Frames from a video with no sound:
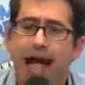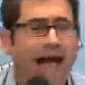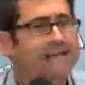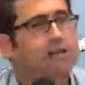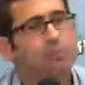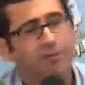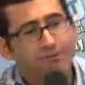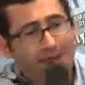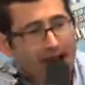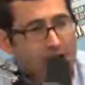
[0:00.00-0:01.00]
as a
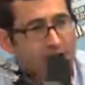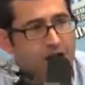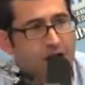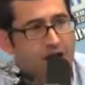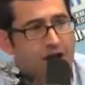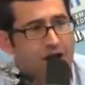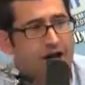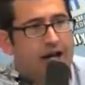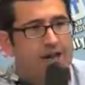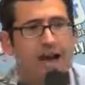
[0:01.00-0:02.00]
profession
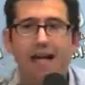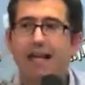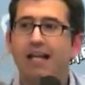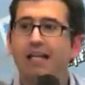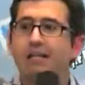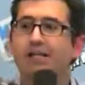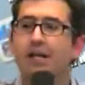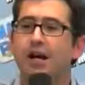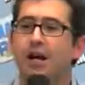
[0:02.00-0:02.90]
that is